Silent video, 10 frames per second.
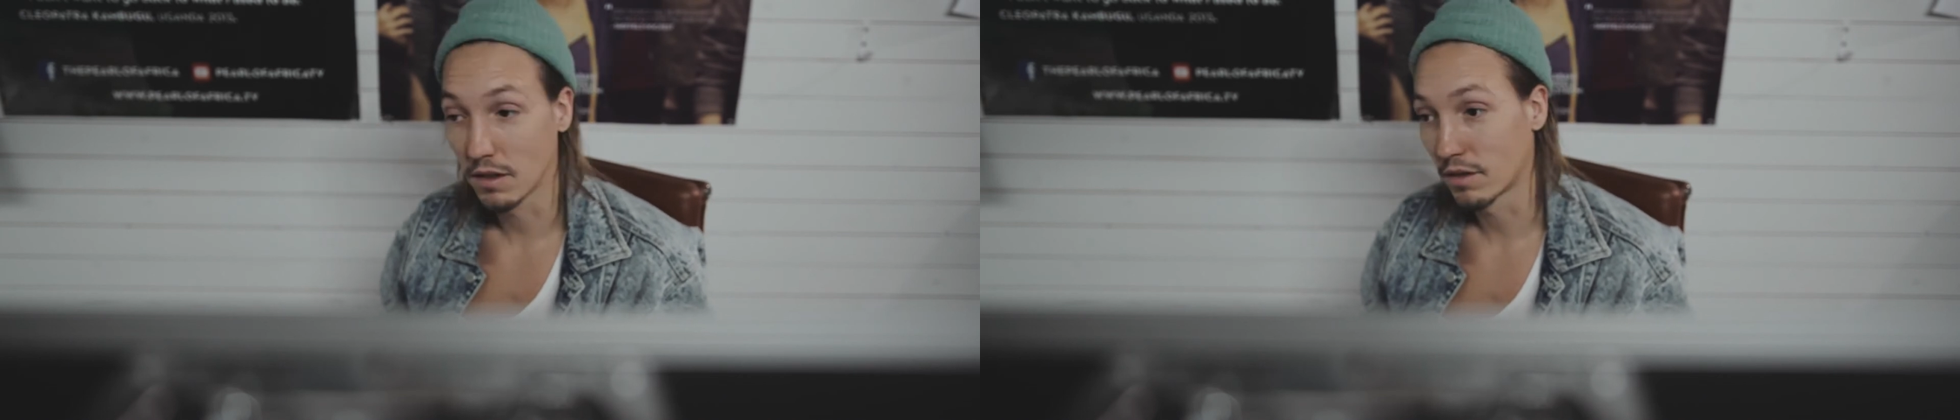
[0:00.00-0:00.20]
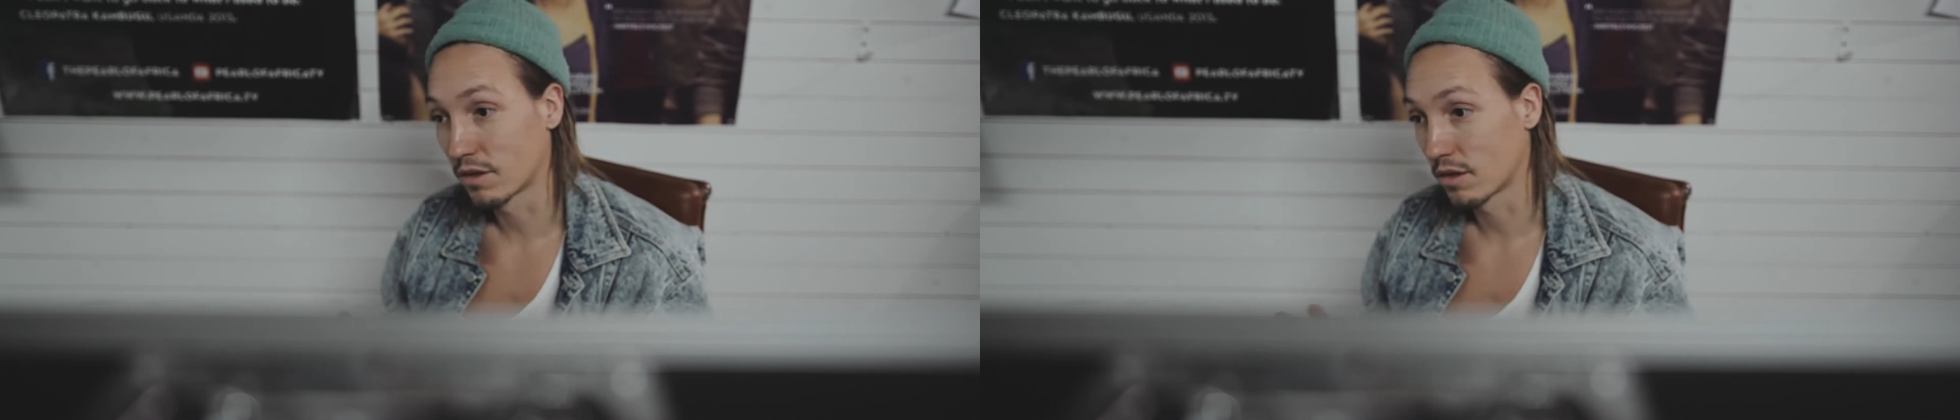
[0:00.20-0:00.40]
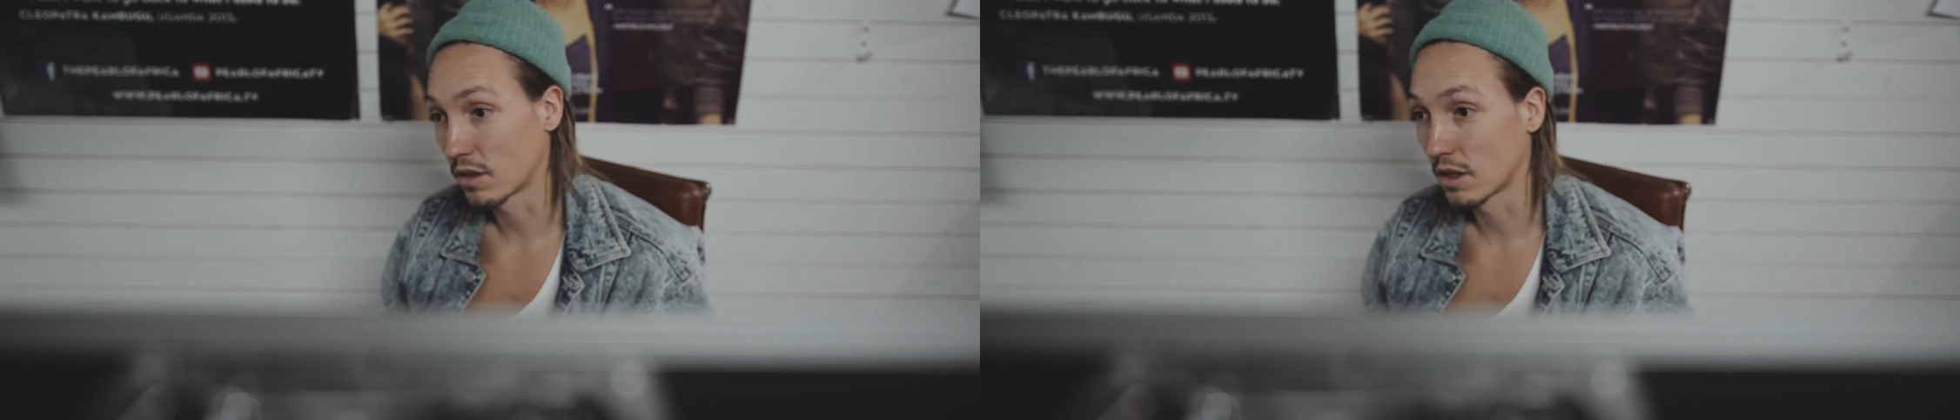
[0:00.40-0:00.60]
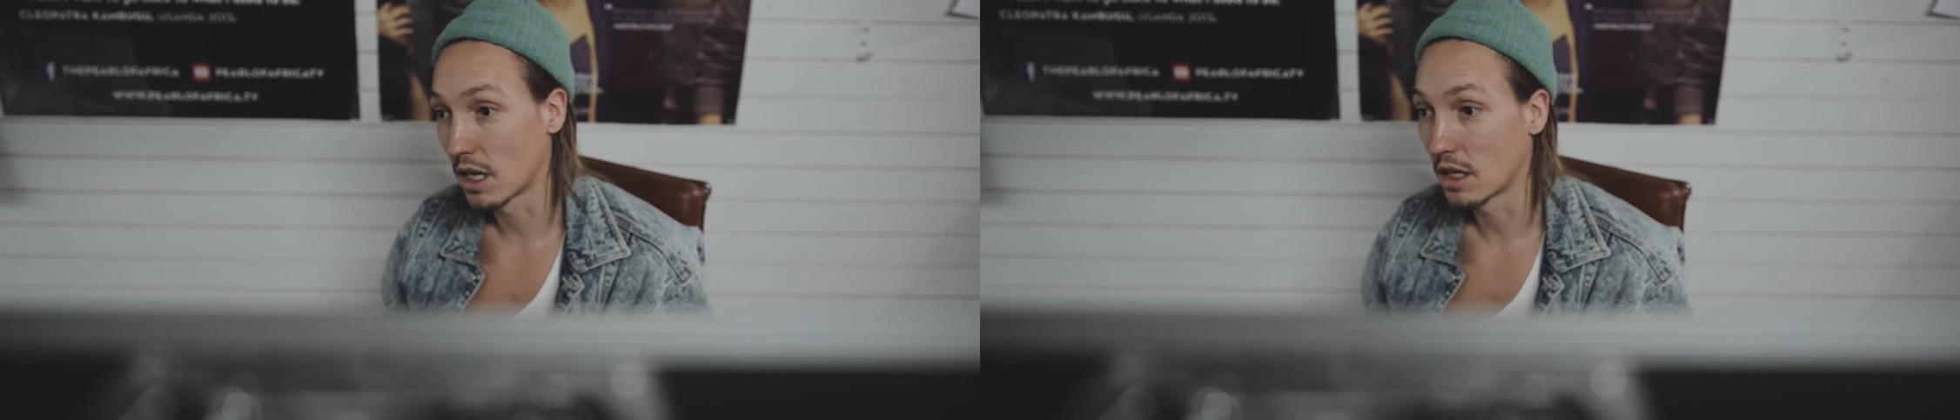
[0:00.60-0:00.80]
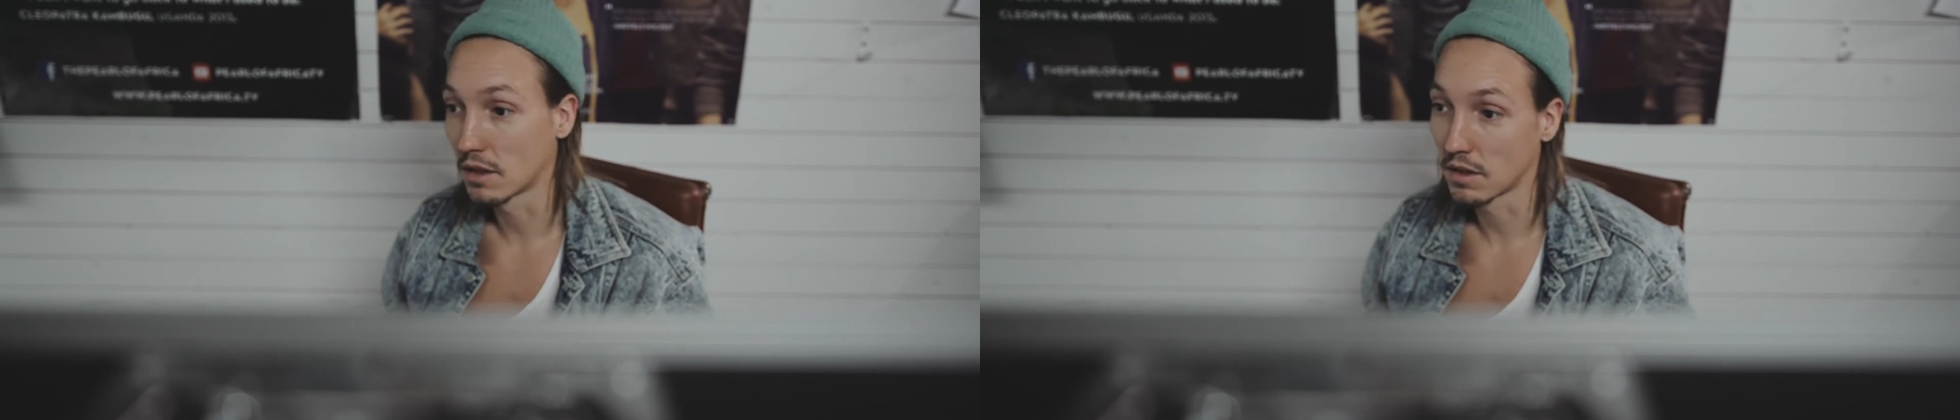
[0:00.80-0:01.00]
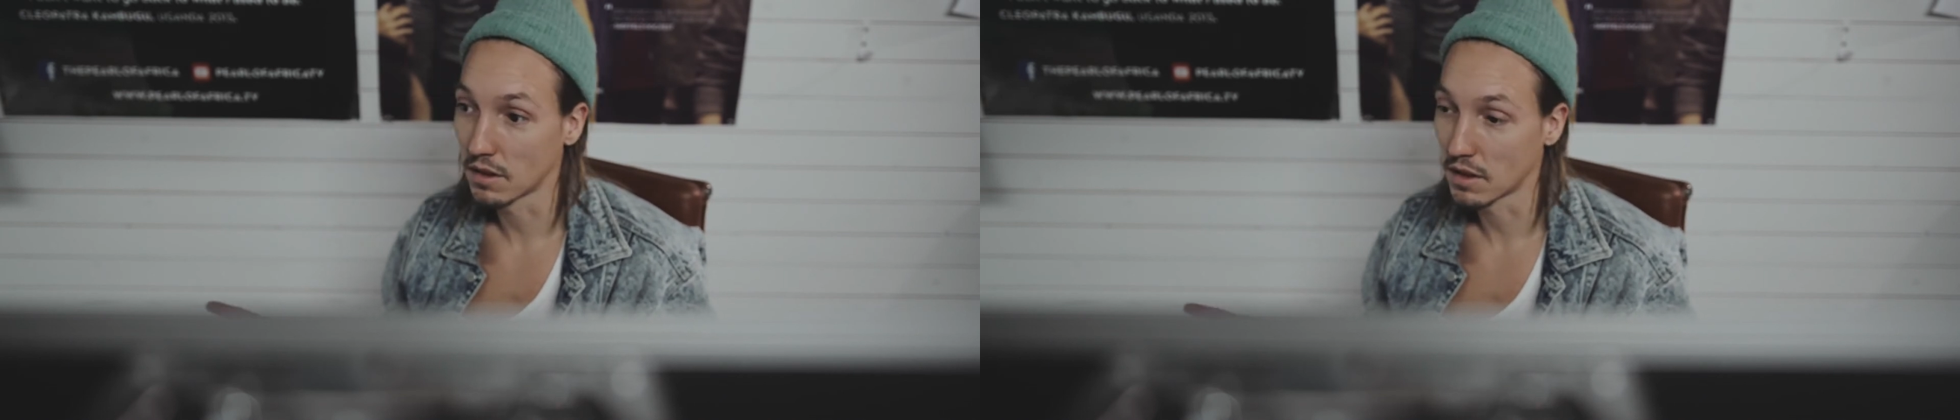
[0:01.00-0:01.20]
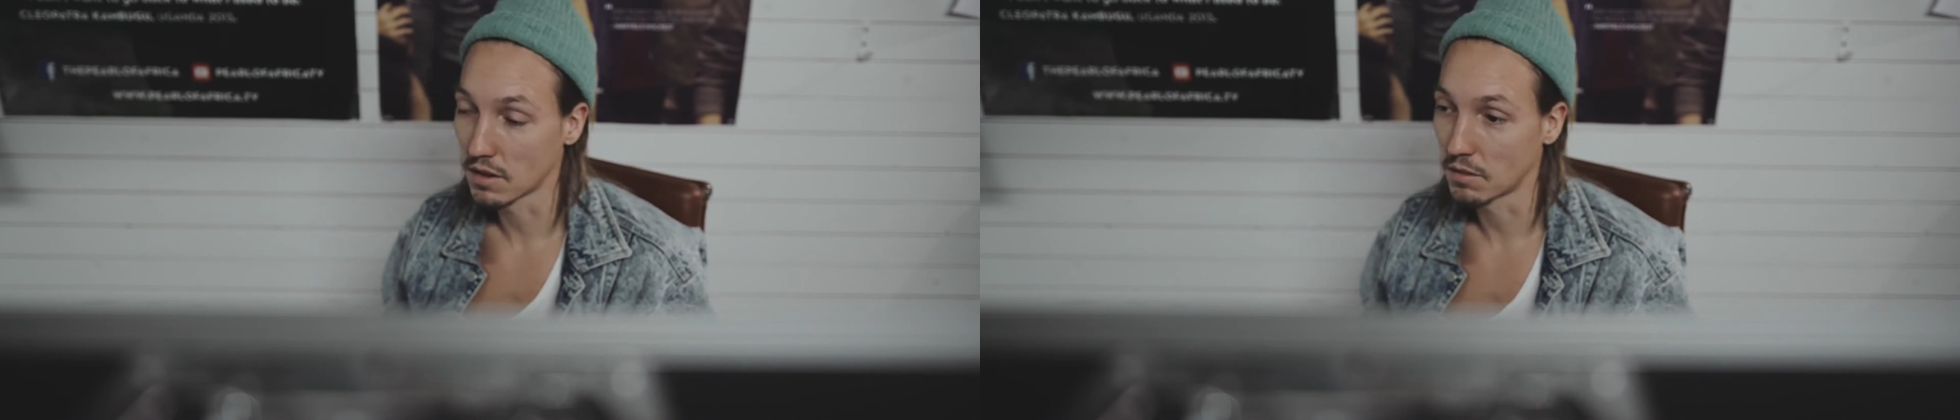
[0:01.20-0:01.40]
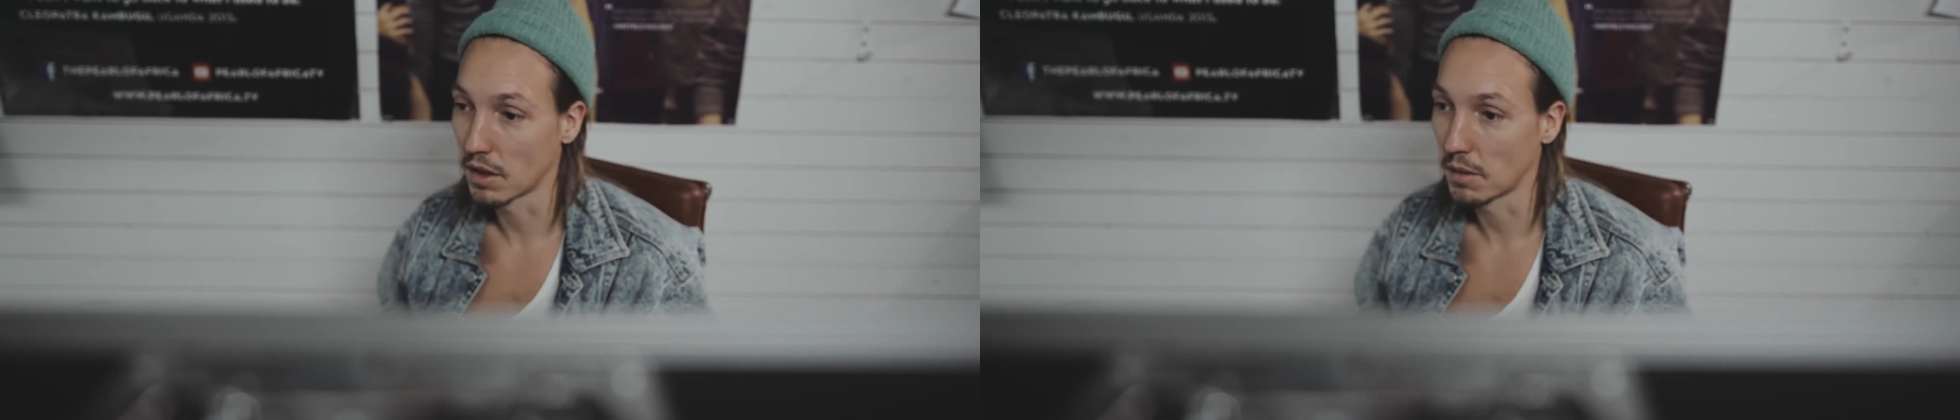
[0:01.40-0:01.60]
If not, it
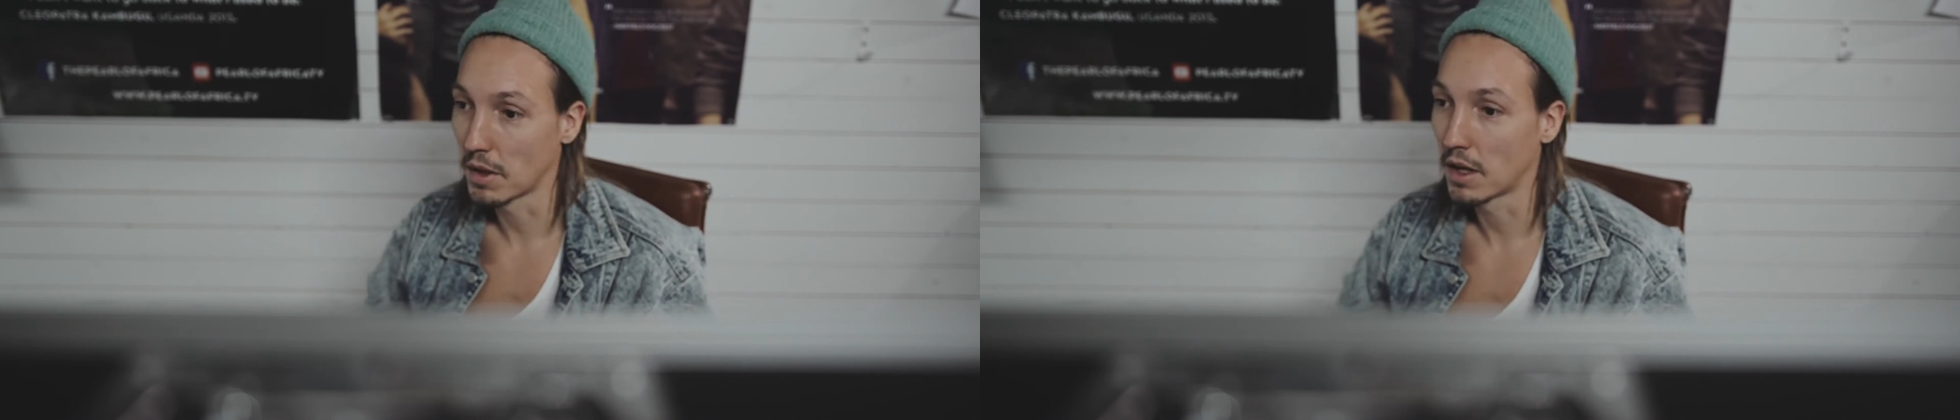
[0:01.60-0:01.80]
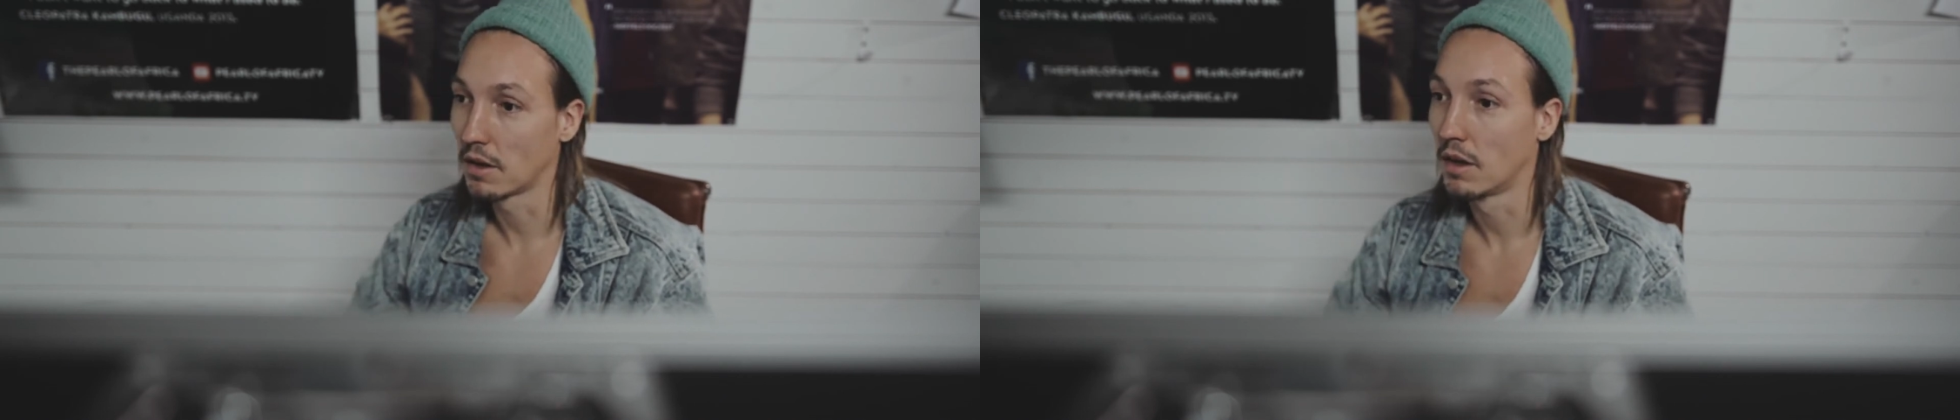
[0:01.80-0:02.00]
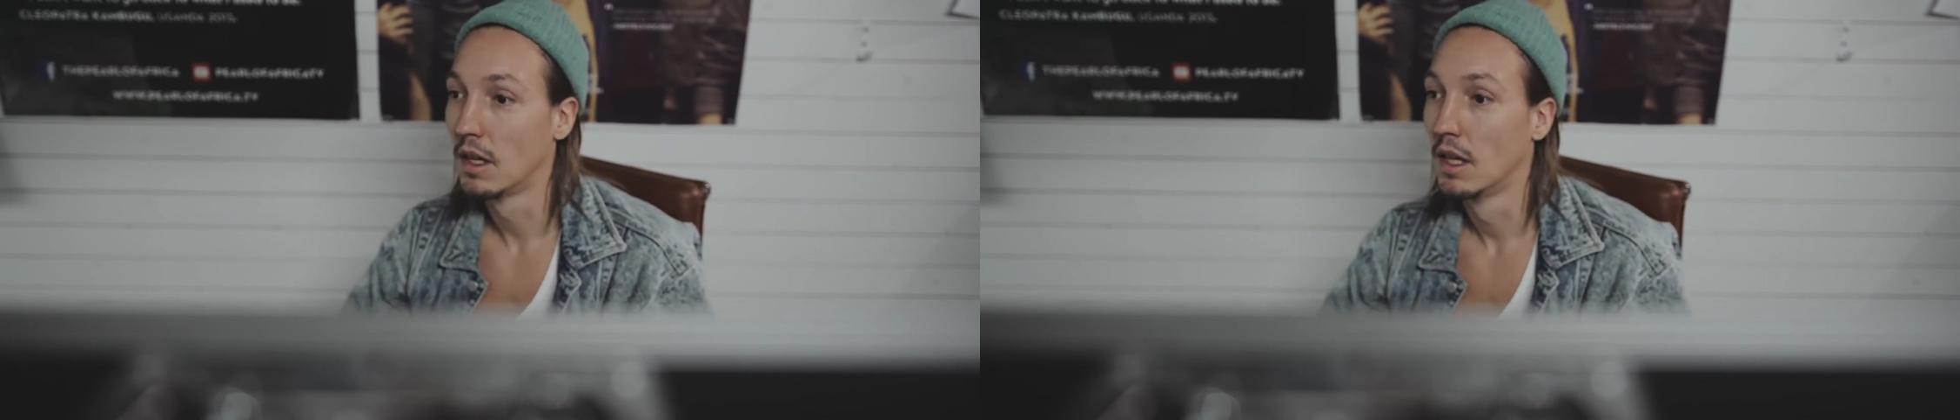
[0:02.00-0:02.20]
doesn't really matter,